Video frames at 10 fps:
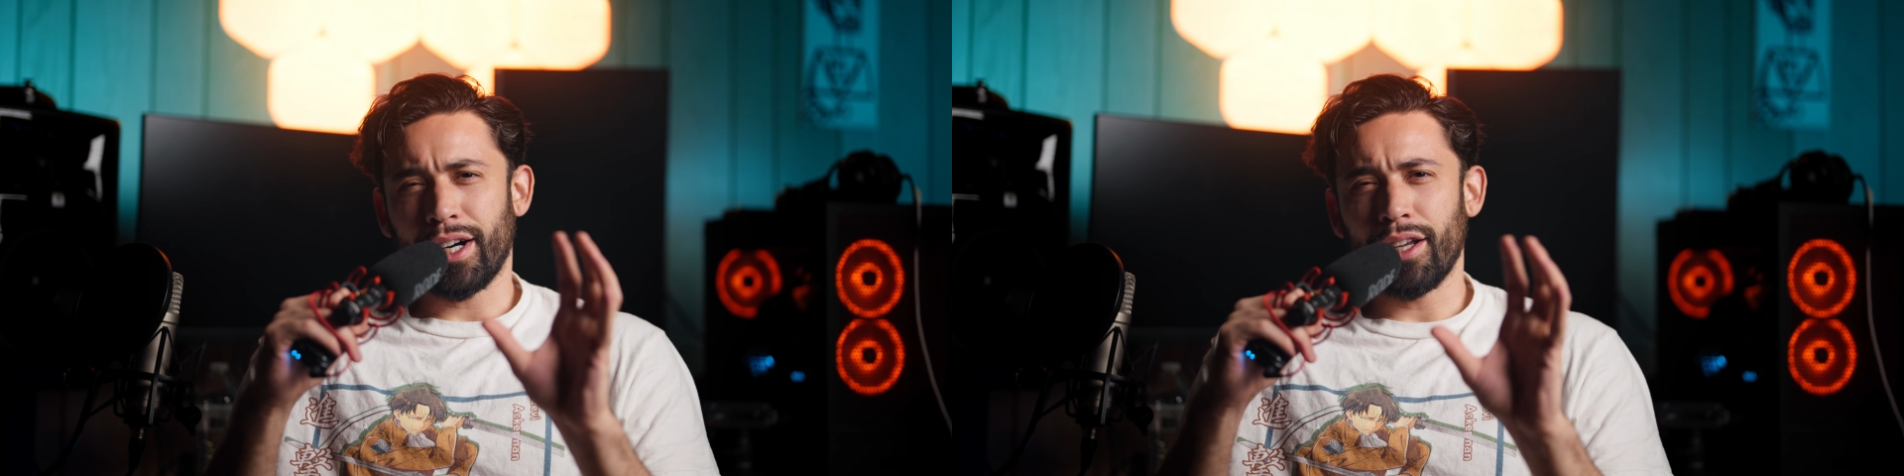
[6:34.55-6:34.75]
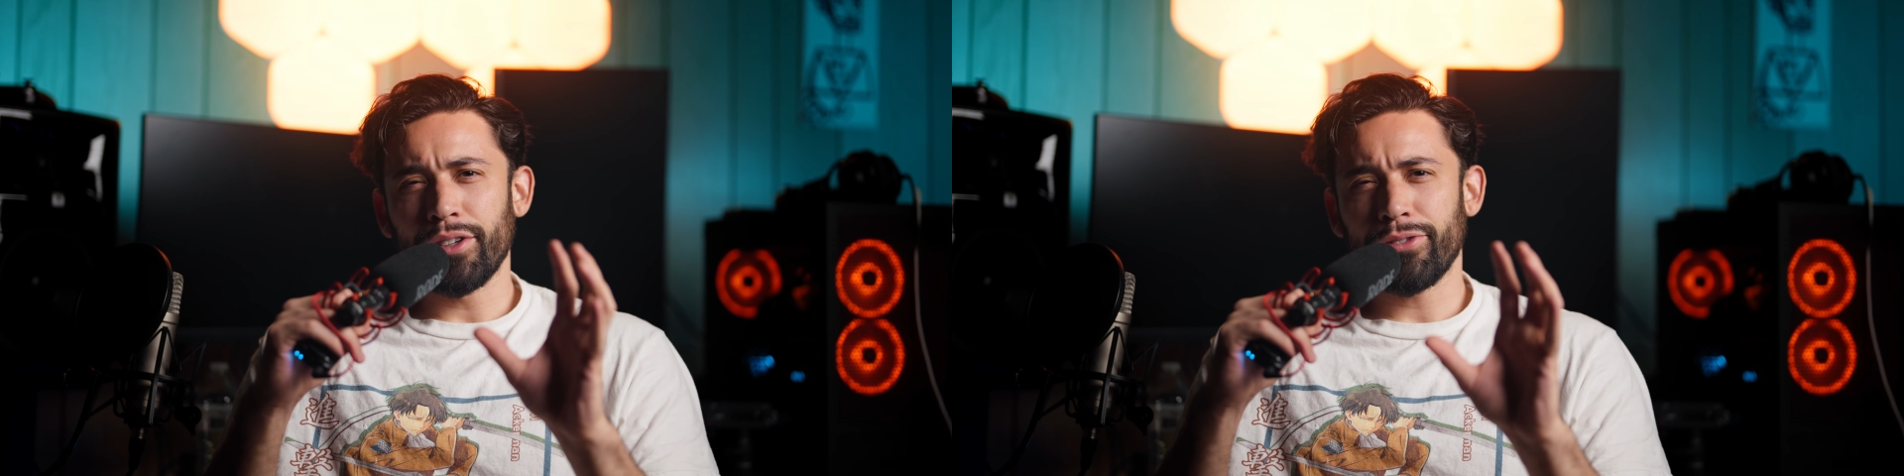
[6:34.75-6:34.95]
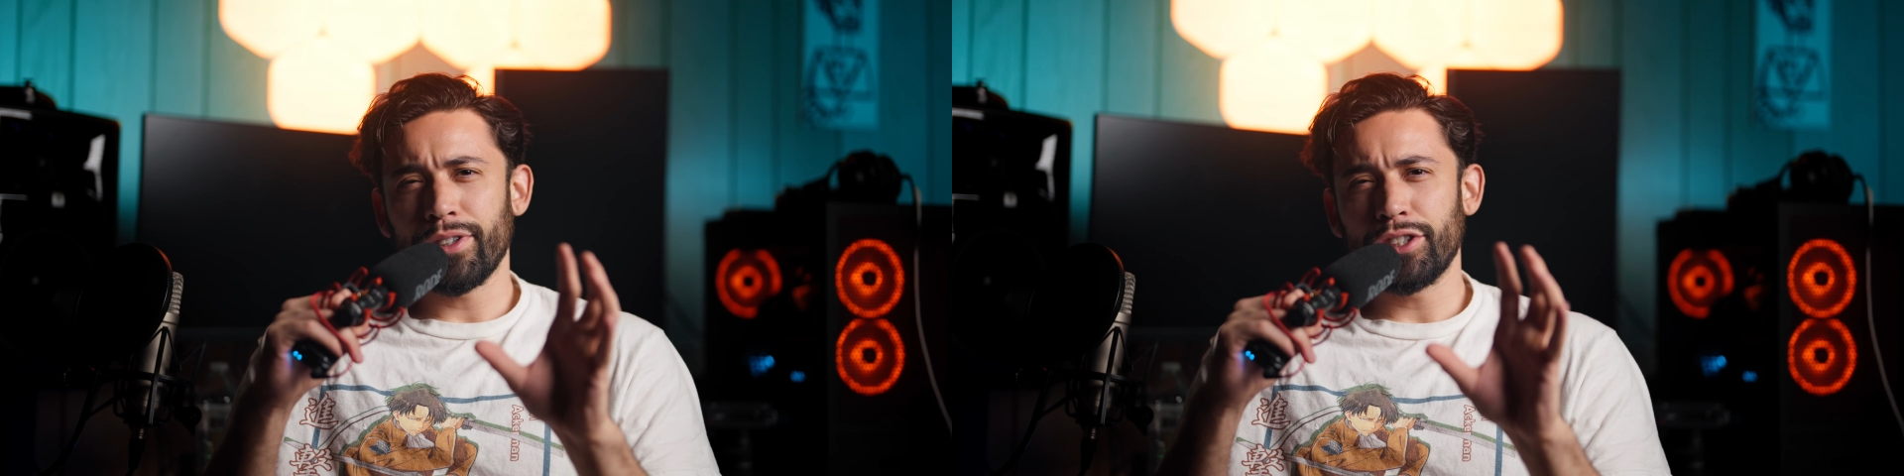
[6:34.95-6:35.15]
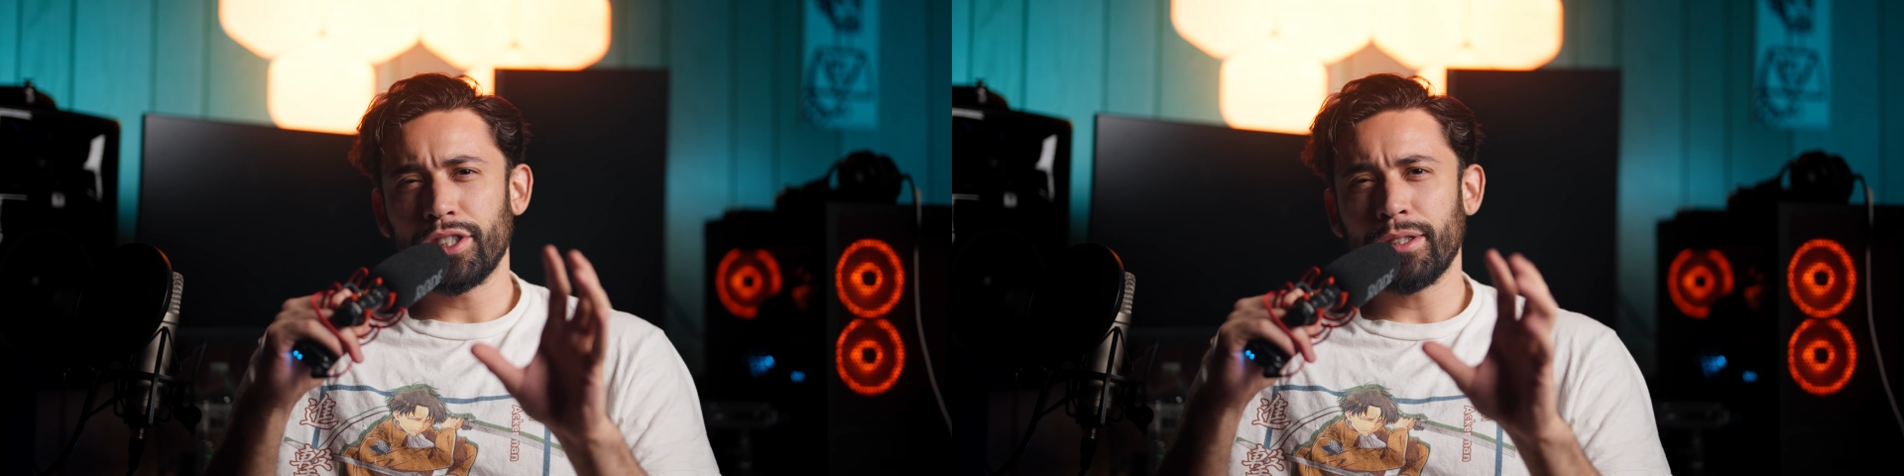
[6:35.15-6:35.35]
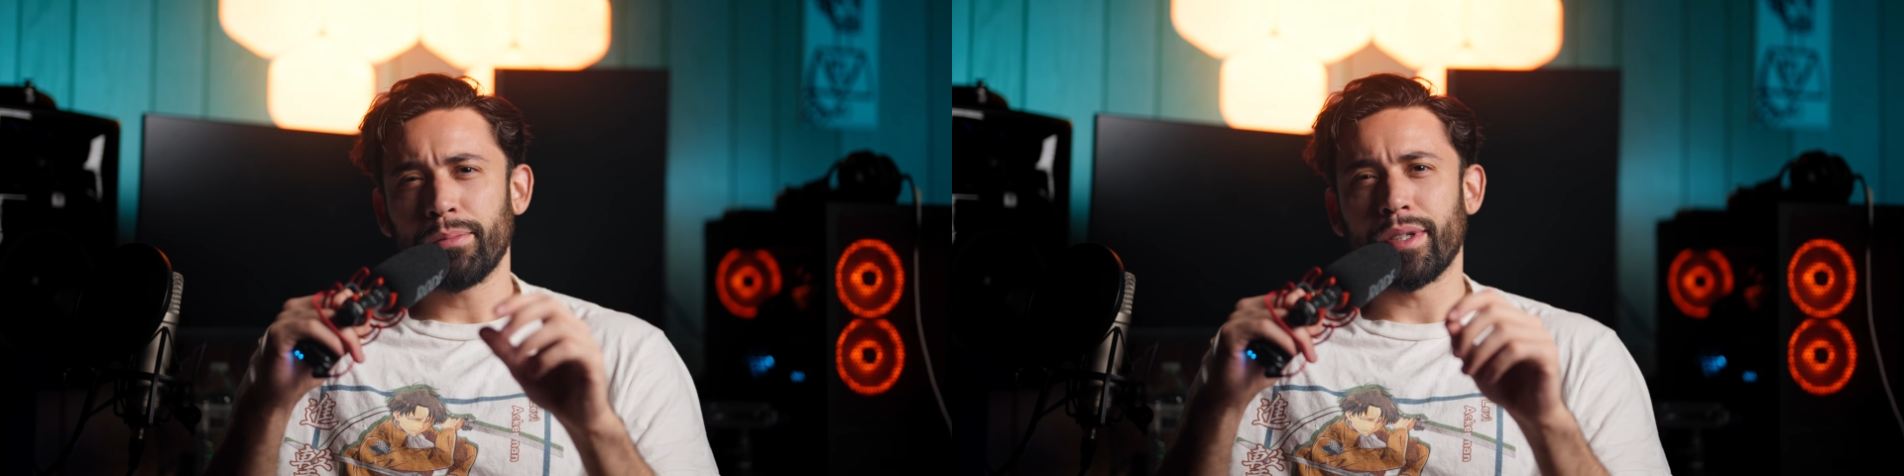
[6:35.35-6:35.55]
color
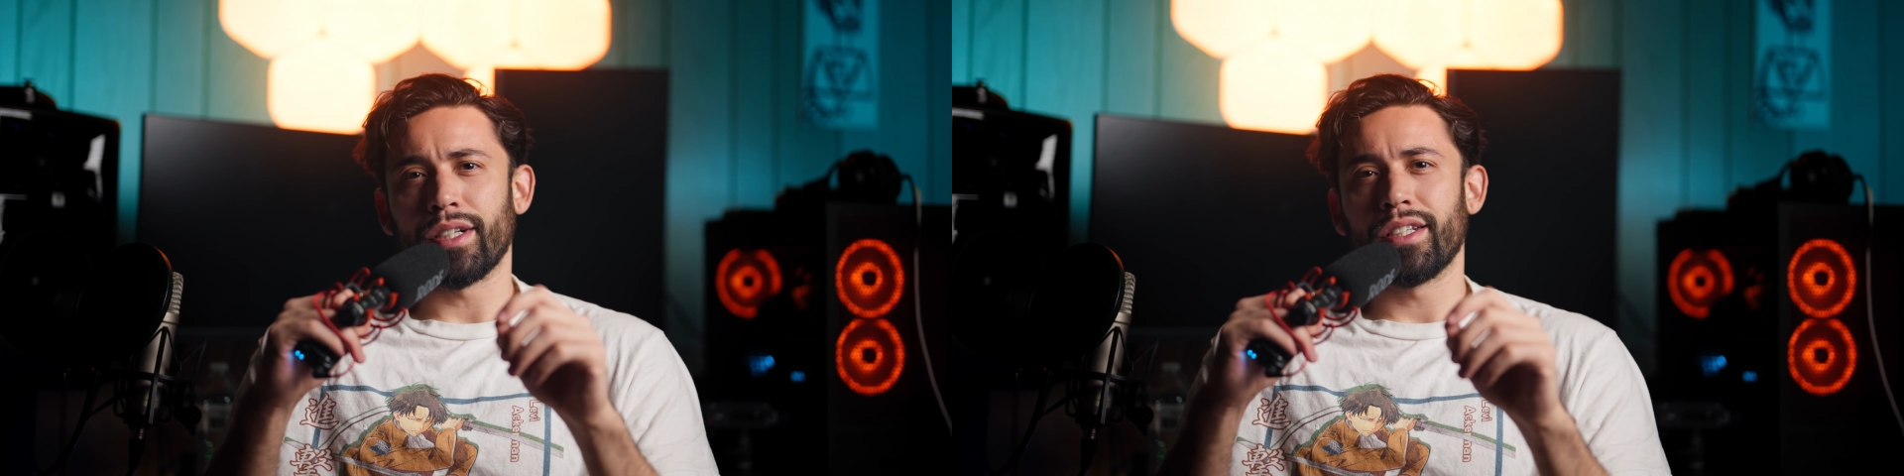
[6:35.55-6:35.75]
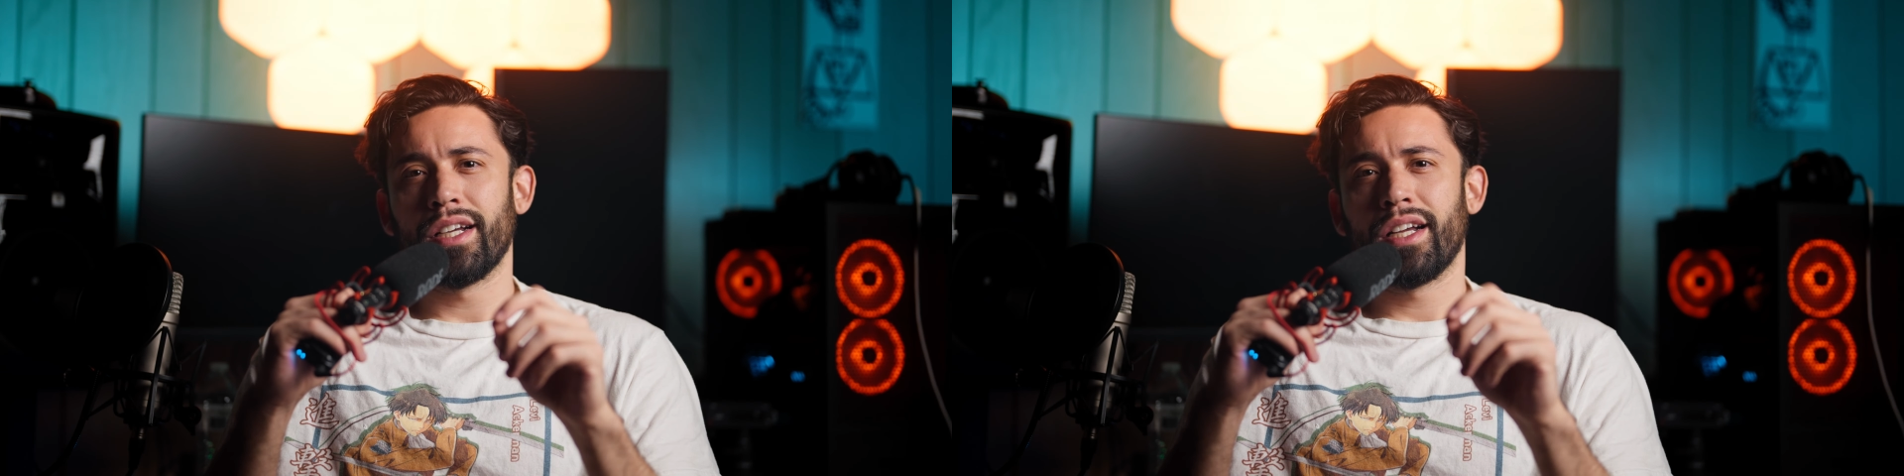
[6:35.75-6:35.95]
fringing, but